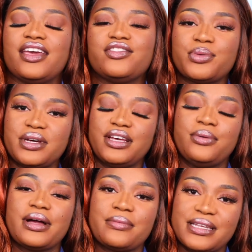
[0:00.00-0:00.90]
Hey everyone and
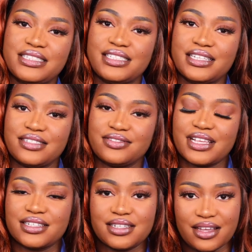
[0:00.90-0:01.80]
welcome back to Shades of
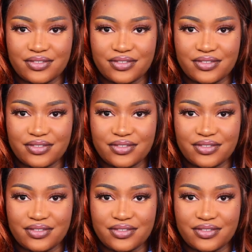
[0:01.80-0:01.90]
Sasha.